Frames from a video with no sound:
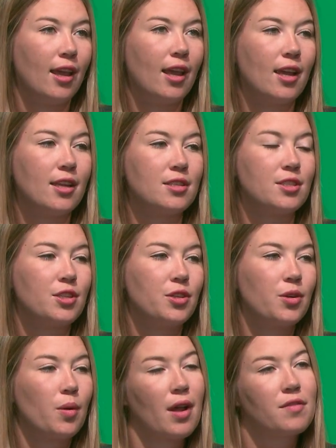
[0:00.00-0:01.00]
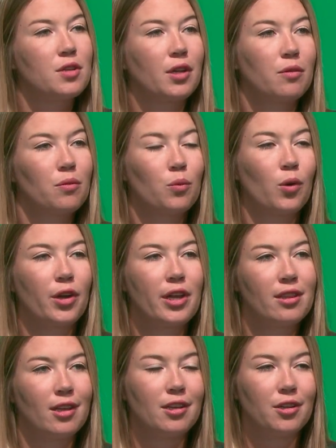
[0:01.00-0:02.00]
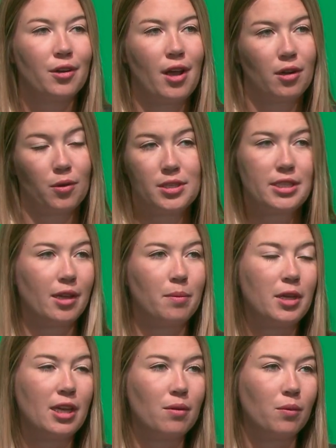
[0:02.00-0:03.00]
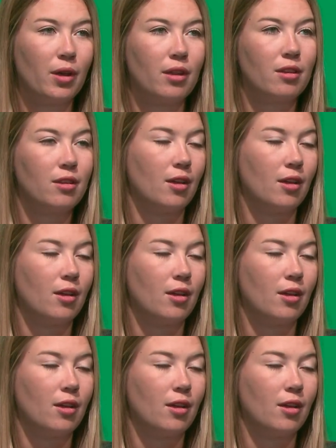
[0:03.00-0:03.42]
and you don't have to worry that you're not going to compete with